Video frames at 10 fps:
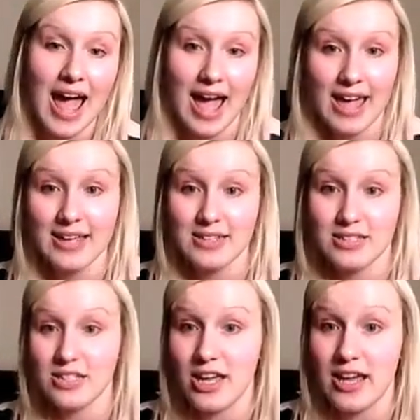
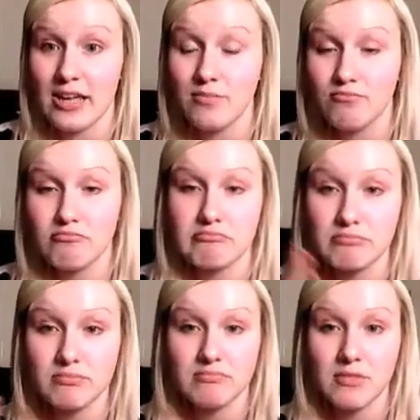and it
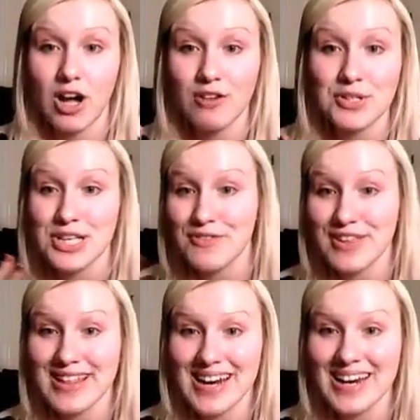covers
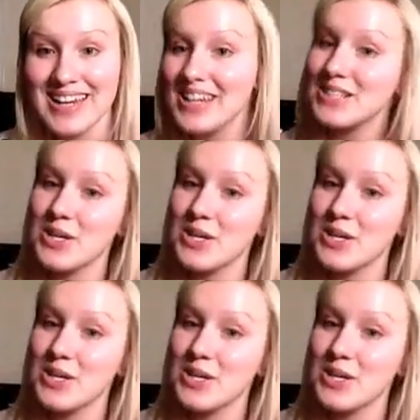everything that I need it